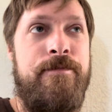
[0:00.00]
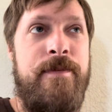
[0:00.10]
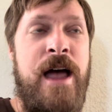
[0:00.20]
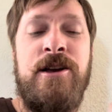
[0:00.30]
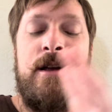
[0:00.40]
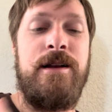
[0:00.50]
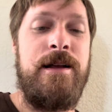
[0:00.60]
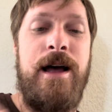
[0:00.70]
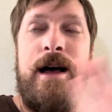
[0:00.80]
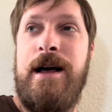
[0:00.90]

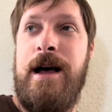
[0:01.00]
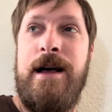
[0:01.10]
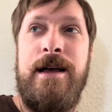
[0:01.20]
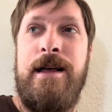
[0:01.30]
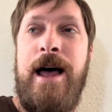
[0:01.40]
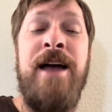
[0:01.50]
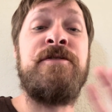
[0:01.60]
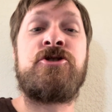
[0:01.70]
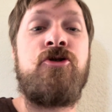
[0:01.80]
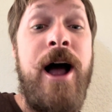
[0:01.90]
I've
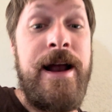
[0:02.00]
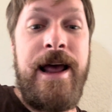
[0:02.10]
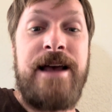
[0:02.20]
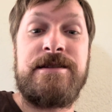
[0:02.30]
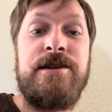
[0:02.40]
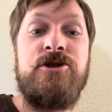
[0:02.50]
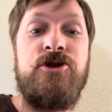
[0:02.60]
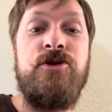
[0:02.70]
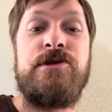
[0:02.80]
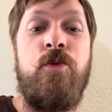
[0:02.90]
tried asking
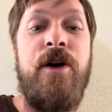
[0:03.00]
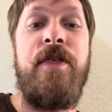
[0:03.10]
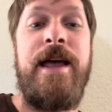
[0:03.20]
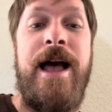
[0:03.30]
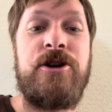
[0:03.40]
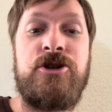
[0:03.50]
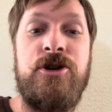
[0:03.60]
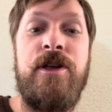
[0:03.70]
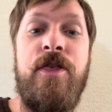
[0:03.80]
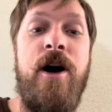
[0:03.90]
Jews what they
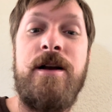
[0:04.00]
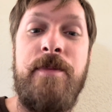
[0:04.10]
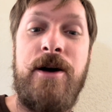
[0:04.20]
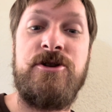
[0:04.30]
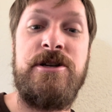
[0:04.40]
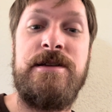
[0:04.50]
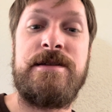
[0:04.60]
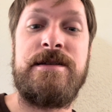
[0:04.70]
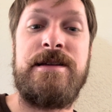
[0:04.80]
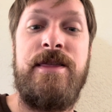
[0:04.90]
actually thought about
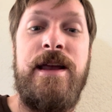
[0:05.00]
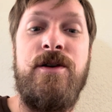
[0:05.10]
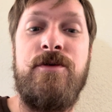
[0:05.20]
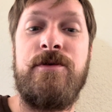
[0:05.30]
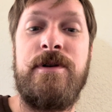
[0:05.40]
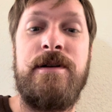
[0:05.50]
Jesus, and they don't,